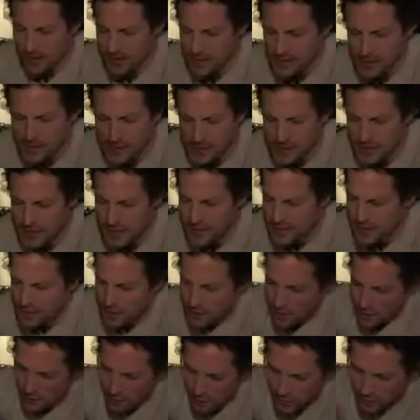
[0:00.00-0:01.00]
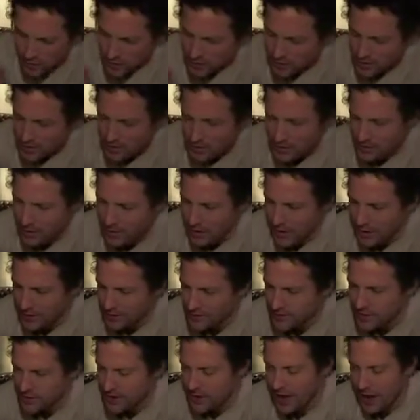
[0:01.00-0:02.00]
Sit with a little
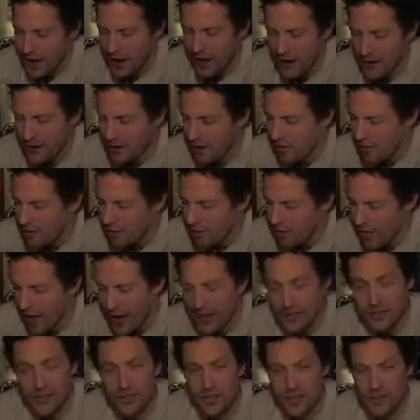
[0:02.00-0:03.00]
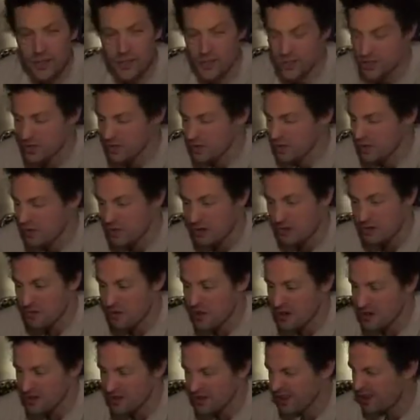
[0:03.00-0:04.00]
glass of that. That's your dessert
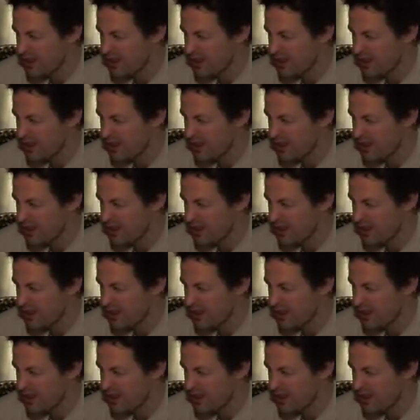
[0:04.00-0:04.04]
right